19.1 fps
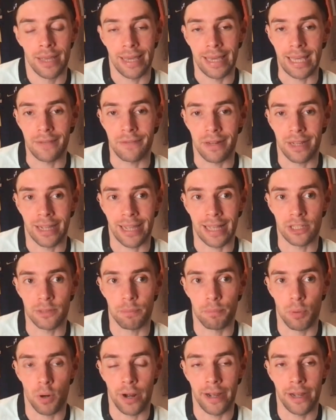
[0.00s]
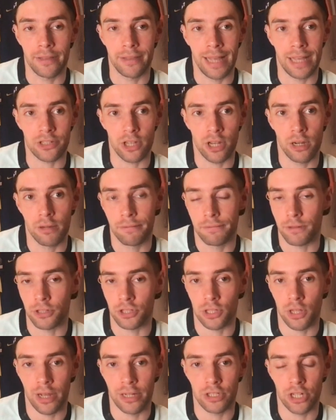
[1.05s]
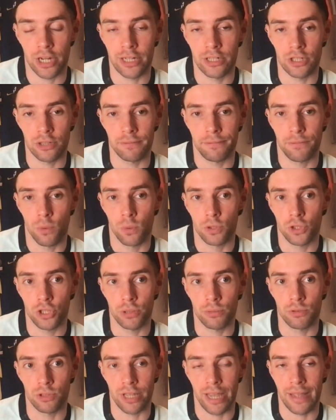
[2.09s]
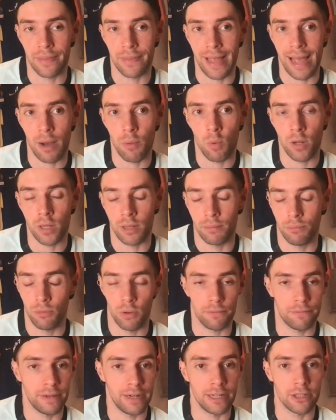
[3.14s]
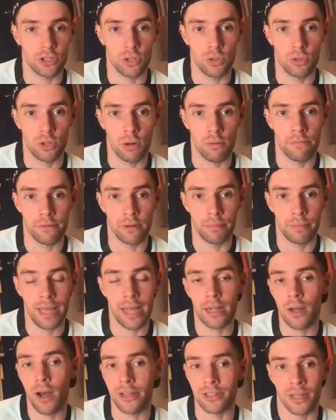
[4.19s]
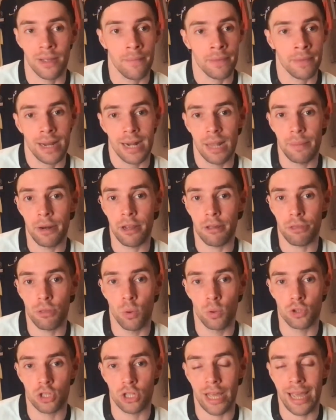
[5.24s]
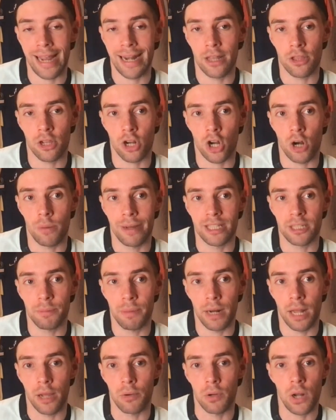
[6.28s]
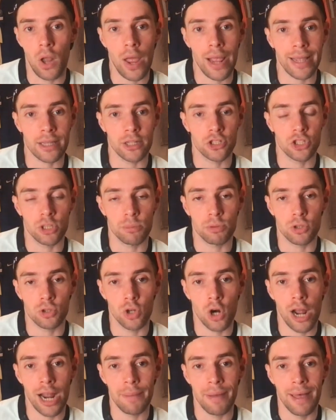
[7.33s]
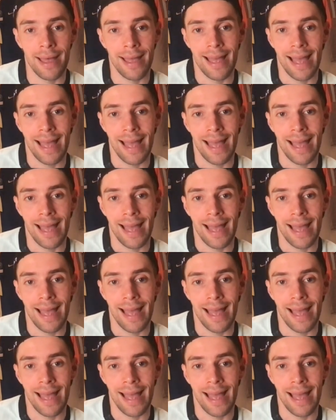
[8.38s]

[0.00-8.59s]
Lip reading: evening against Brighton. Let's hope for a slight change in fortunes in that one. I'm not feeling too confident. But yeah, guys, let me know your thoughts in the comments below. Like, subscribe,